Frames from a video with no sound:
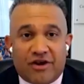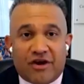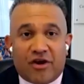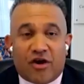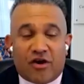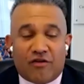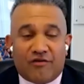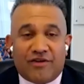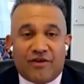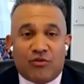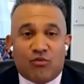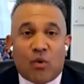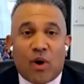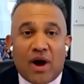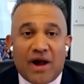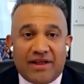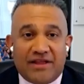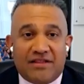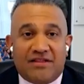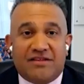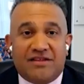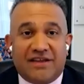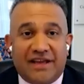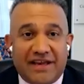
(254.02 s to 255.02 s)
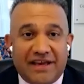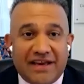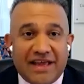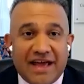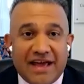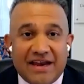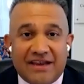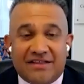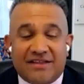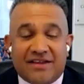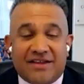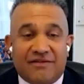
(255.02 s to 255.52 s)
that Harvey Weinstein
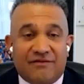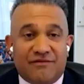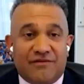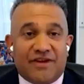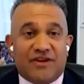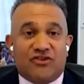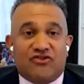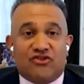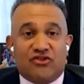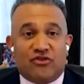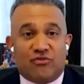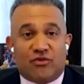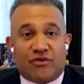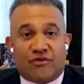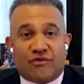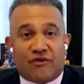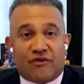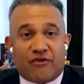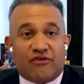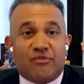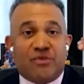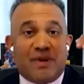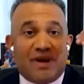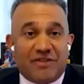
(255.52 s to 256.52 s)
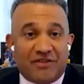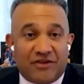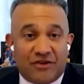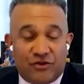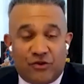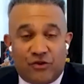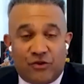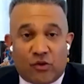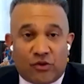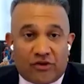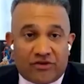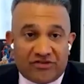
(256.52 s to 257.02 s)
had his conviction reversed by the
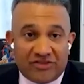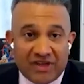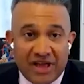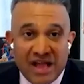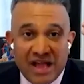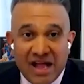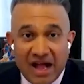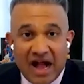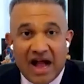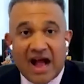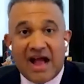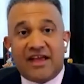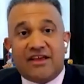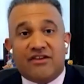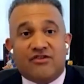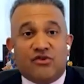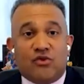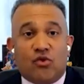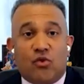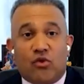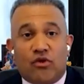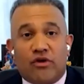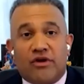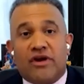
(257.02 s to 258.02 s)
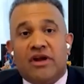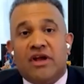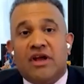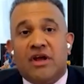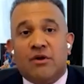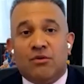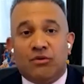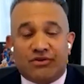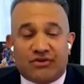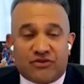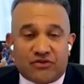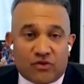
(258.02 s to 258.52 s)
New York's highest court,
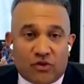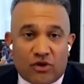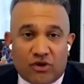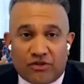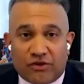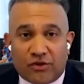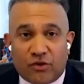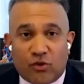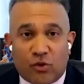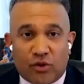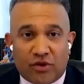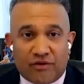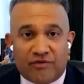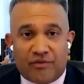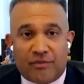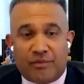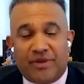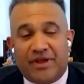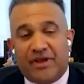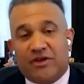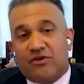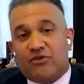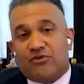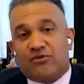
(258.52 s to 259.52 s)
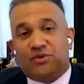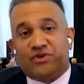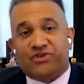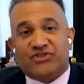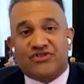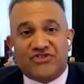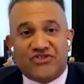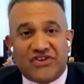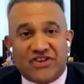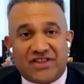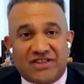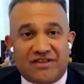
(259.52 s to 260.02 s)
which is called the Court of Appeals,
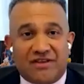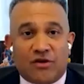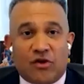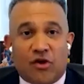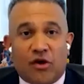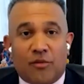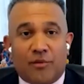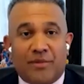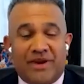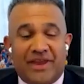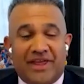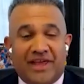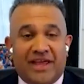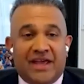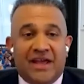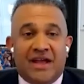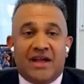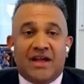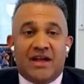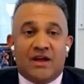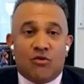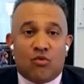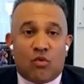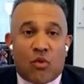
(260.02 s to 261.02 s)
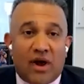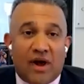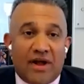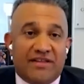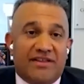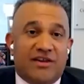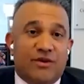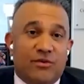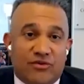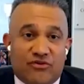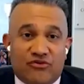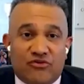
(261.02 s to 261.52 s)
which sits in Albany.
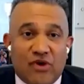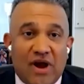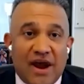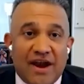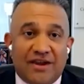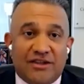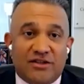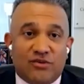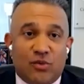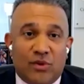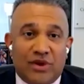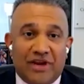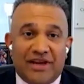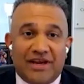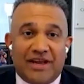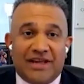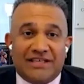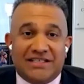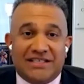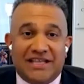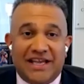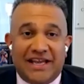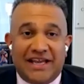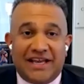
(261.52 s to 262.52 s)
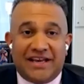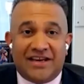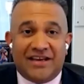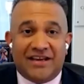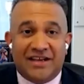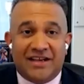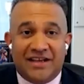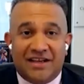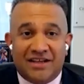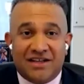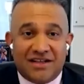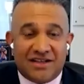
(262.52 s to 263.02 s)
Weinstein was tried in
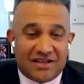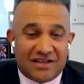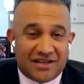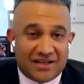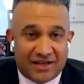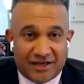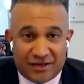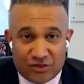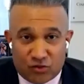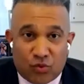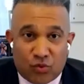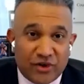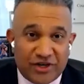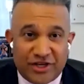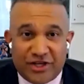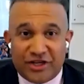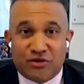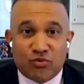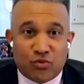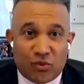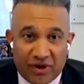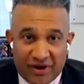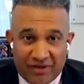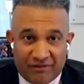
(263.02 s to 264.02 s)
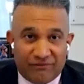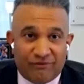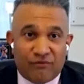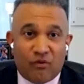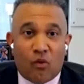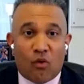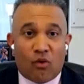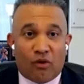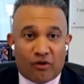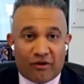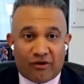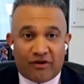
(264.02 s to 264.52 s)
2019. In
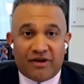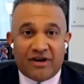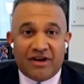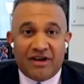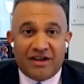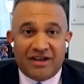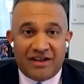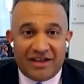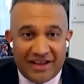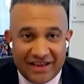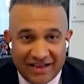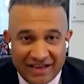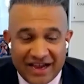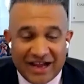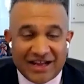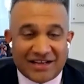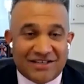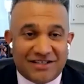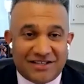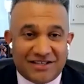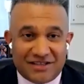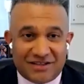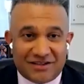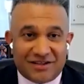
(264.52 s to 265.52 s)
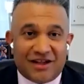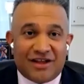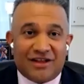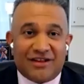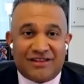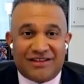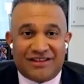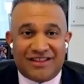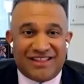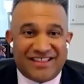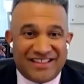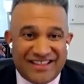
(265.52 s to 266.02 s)
2024, it got a
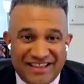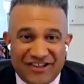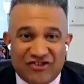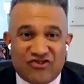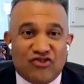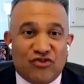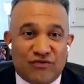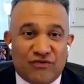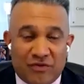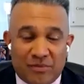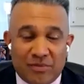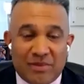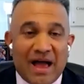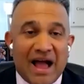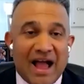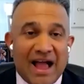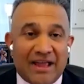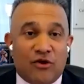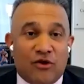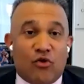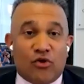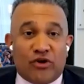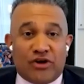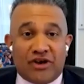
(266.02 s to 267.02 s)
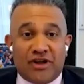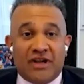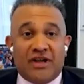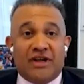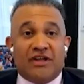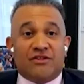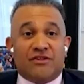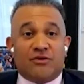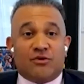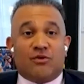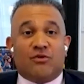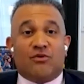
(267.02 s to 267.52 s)
decision from the high court.
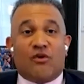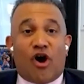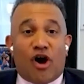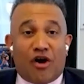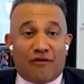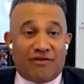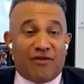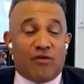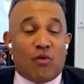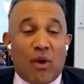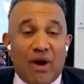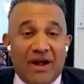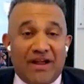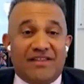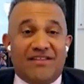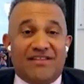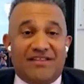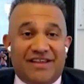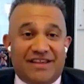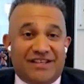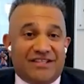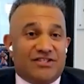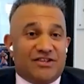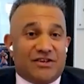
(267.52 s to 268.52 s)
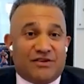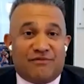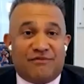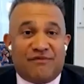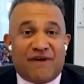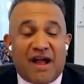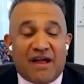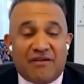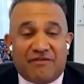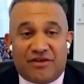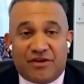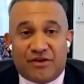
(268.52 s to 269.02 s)
So Harvey Weinstein took
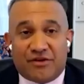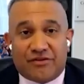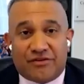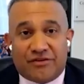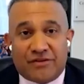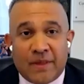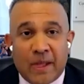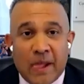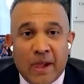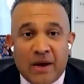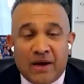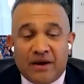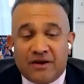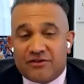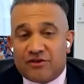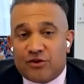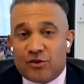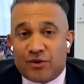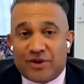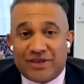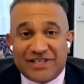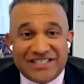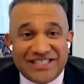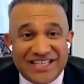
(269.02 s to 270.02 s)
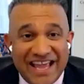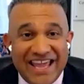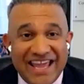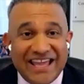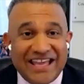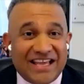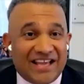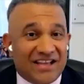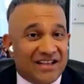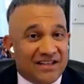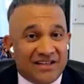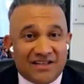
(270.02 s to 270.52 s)
5 years. So it can
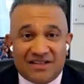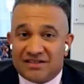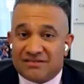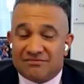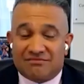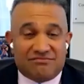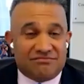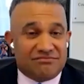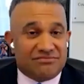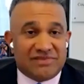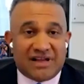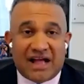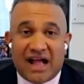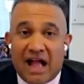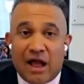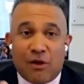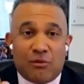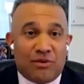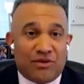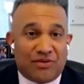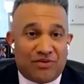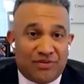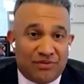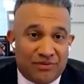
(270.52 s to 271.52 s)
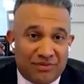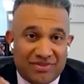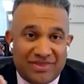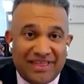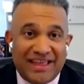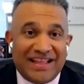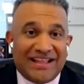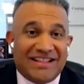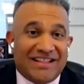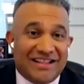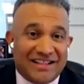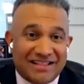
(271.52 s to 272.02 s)
take, I would
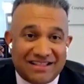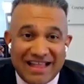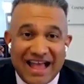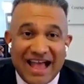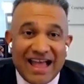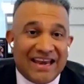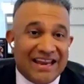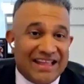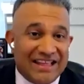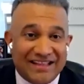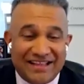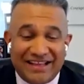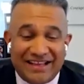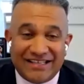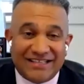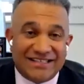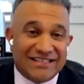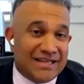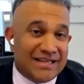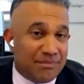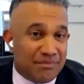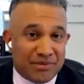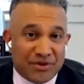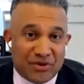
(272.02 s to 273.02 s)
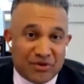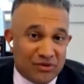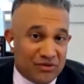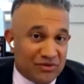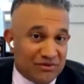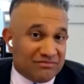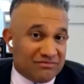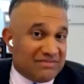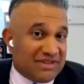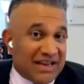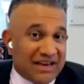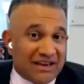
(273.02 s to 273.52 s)
think that is a
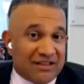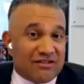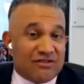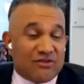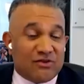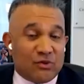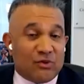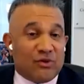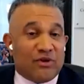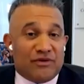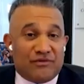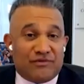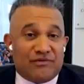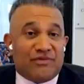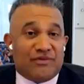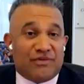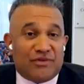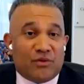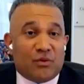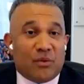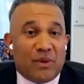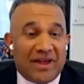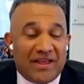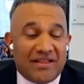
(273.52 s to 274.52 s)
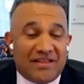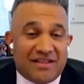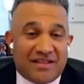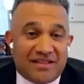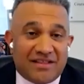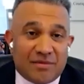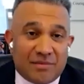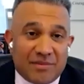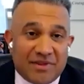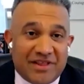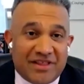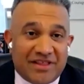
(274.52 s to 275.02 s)
typical, that is sort of the way that
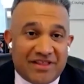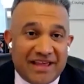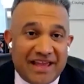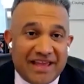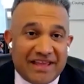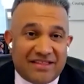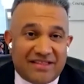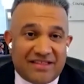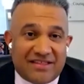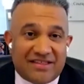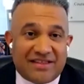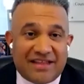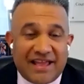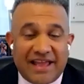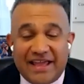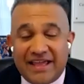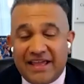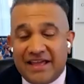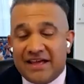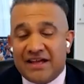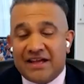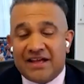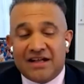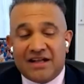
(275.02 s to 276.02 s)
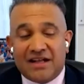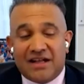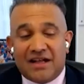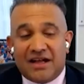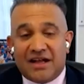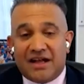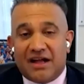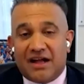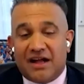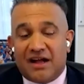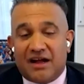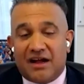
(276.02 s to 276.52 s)
some of these cases take.
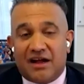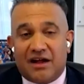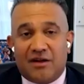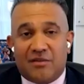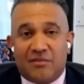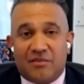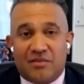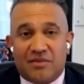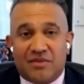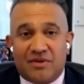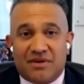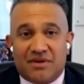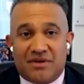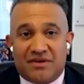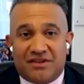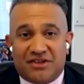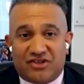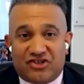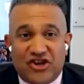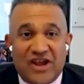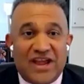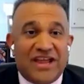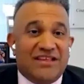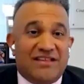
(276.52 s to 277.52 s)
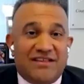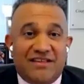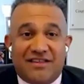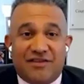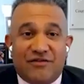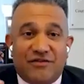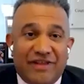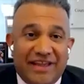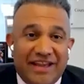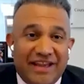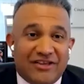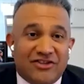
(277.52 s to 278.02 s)
The chances
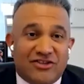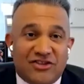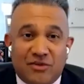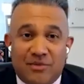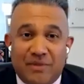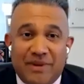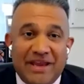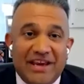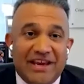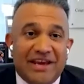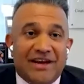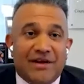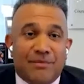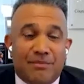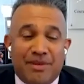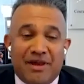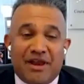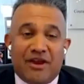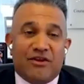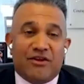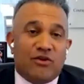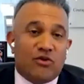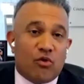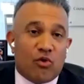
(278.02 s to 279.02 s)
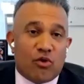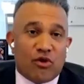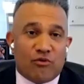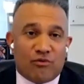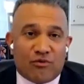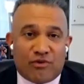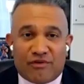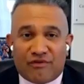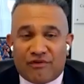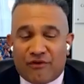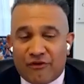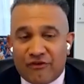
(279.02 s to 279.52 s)
of the intermediate appellate court
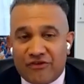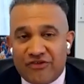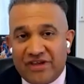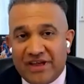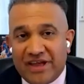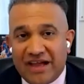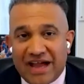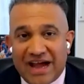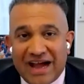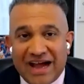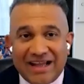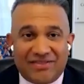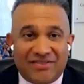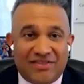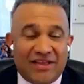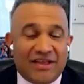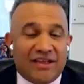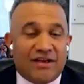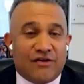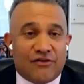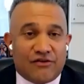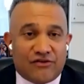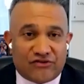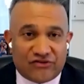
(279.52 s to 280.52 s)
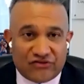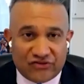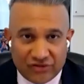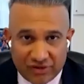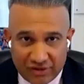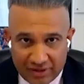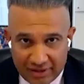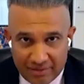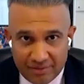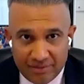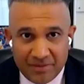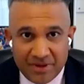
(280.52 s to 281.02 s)
reversing, I think, are
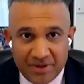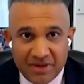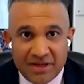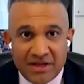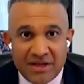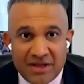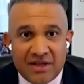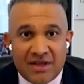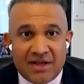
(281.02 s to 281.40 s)
slim.